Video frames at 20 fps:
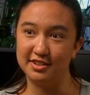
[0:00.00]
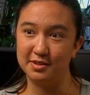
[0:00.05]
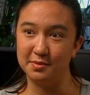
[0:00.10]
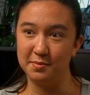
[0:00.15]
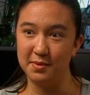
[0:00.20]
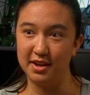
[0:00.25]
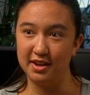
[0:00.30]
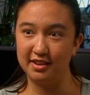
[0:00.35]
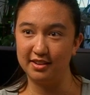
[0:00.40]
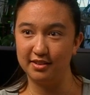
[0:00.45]
to
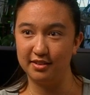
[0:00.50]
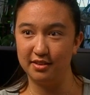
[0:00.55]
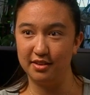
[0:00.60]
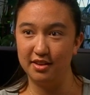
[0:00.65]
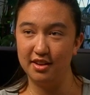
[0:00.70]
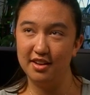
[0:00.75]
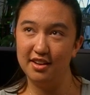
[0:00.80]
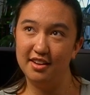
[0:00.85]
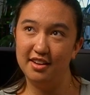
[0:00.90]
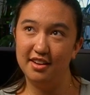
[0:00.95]
make
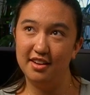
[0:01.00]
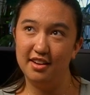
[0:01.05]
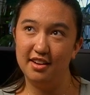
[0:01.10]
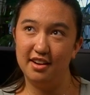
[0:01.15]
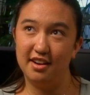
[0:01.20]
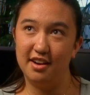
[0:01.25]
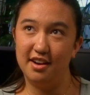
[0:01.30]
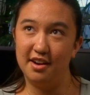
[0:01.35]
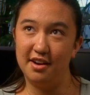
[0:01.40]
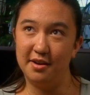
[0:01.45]

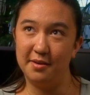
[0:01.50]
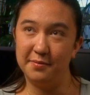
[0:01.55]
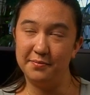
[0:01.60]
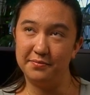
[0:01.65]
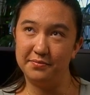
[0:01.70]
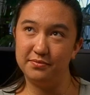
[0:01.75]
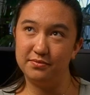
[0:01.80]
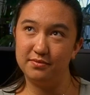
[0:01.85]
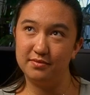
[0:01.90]
um,